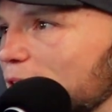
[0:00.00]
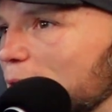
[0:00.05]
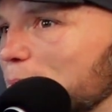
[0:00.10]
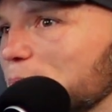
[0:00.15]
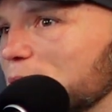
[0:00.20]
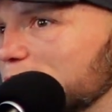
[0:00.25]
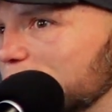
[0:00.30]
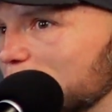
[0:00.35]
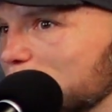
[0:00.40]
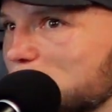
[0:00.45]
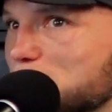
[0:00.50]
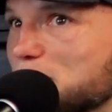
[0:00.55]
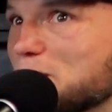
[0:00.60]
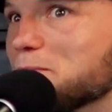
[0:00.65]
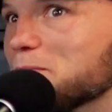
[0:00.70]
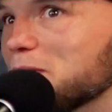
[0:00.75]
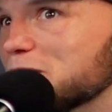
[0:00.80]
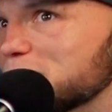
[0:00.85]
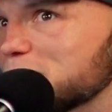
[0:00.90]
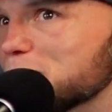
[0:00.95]
And I picked up this
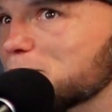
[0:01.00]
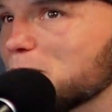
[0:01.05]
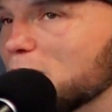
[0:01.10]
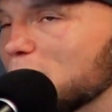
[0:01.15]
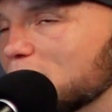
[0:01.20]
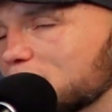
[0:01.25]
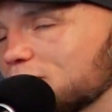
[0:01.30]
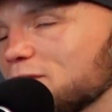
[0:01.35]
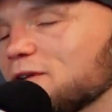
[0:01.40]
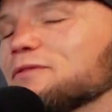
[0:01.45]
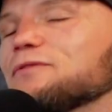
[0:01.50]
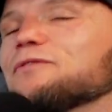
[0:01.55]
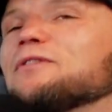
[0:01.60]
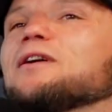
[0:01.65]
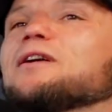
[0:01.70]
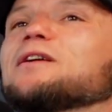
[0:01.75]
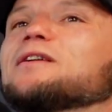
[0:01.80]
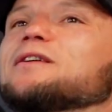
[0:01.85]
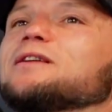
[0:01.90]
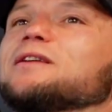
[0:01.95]
big, massive belt. I was like,
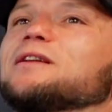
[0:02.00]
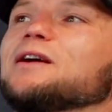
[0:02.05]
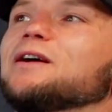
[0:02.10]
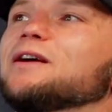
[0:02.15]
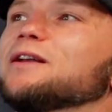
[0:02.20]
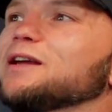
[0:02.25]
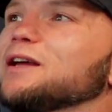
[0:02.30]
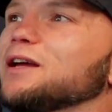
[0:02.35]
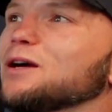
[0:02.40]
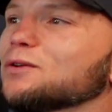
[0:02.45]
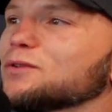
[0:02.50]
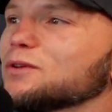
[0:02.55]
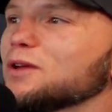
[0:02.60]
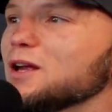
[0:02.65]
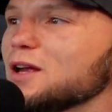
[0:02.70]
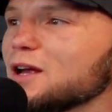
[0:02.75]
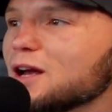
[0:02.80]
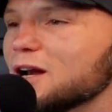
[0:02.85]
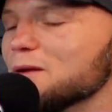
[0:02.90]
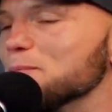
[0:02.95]
fuck, you know, how the hell? I